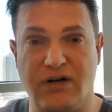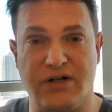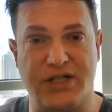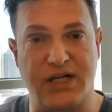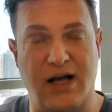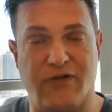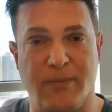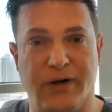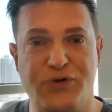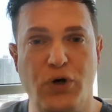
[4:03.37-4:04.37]
years as an Alpha
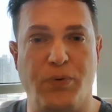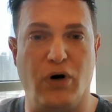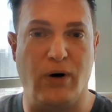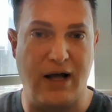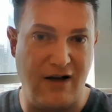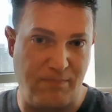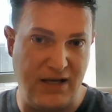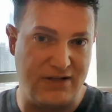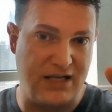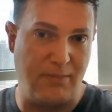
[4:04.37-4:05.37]
Male 2.0,
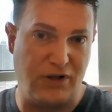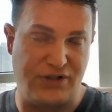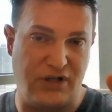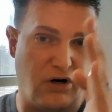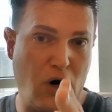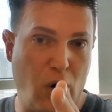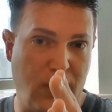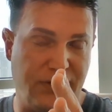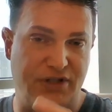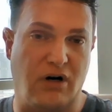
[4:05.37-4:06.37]
FBs, MLTR,
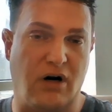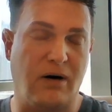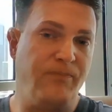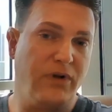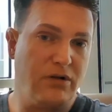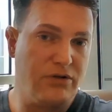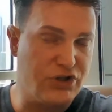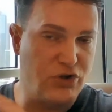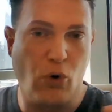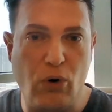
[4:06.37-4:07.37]
OLTR,
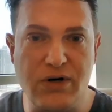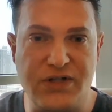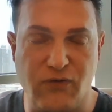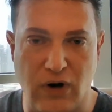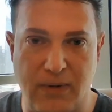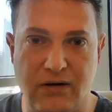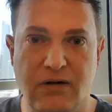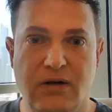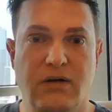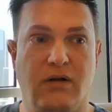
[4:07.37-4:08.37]
scores of women.
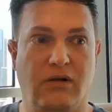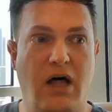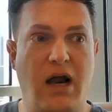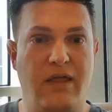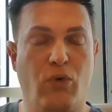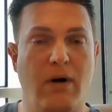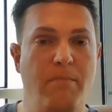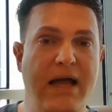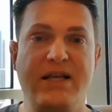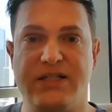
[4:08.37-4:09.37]
A lot of them were
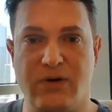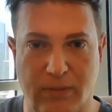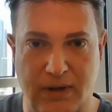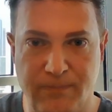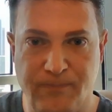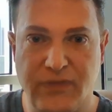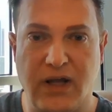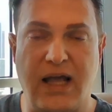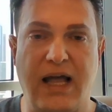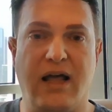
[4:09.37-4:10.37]
amazing women.
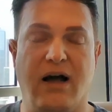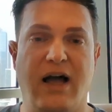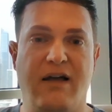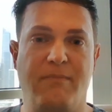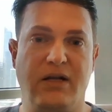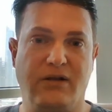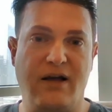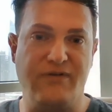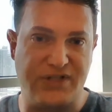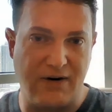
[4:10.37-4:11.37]
And I have been in
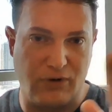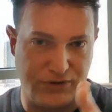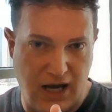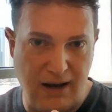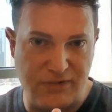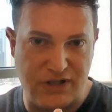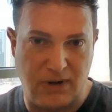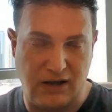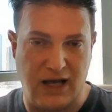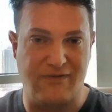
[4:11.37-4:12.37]
love several times in
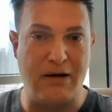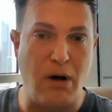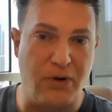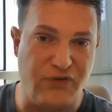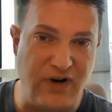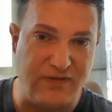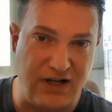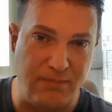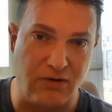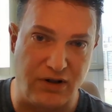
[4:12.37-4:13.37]
my life. I'm almost
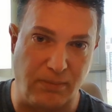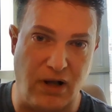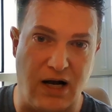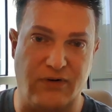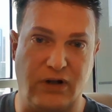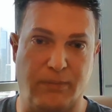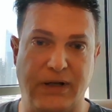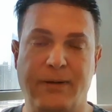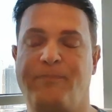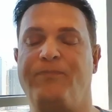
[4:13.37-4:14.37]
50. I've been around the block for a little
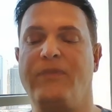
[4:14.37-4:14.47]
bit.